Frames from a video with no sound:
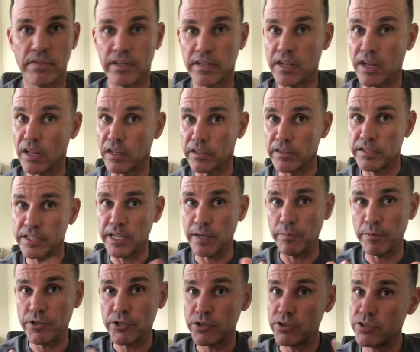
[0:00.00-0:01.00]
Color,
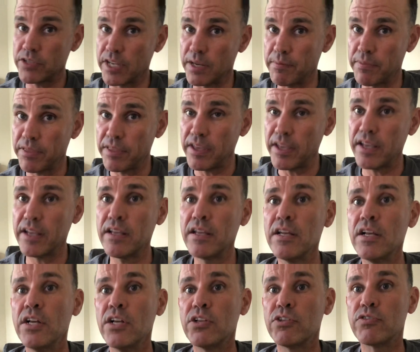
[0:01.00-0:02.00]
temperature, same thing.
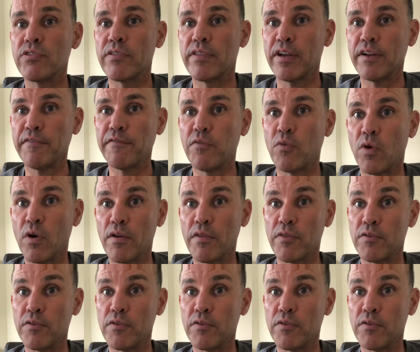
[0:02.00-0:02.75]
So therefore,